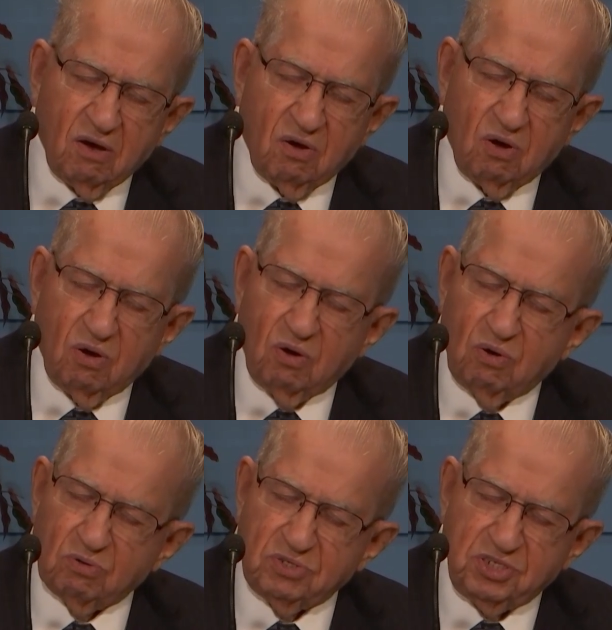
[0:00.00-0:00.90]

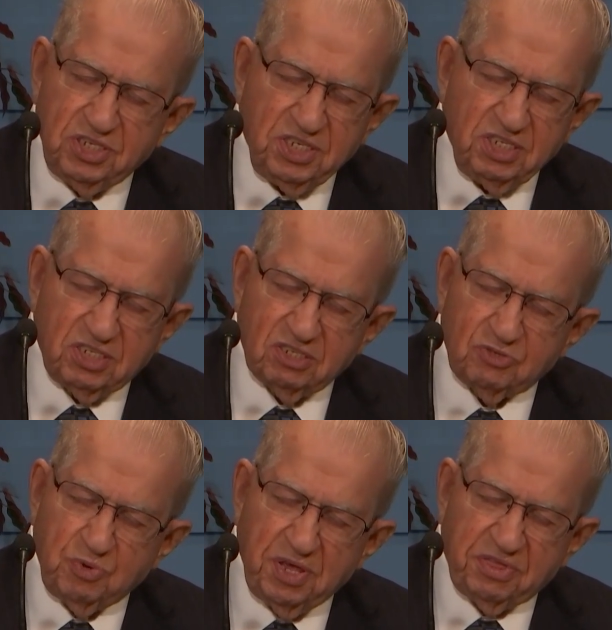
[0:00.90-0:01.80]
Oh,
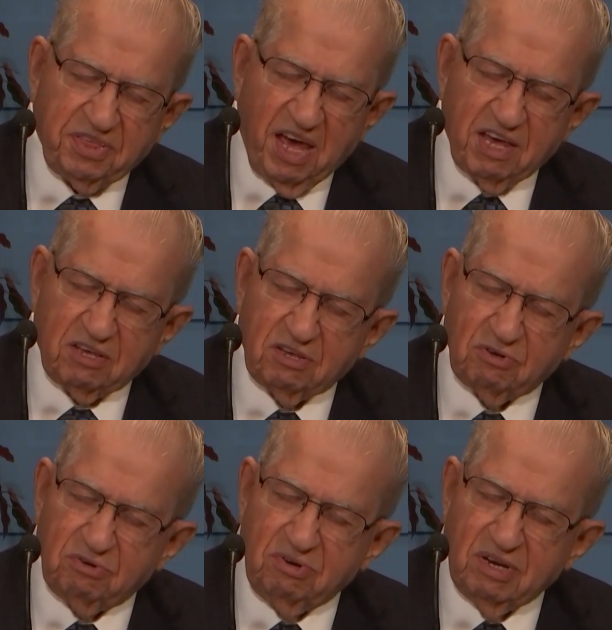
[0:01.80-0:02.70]
Jesus, we thank
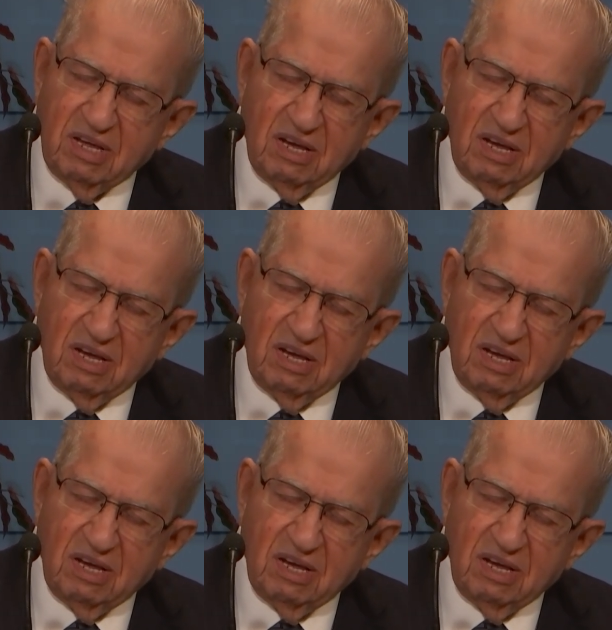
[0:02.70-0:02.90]
you.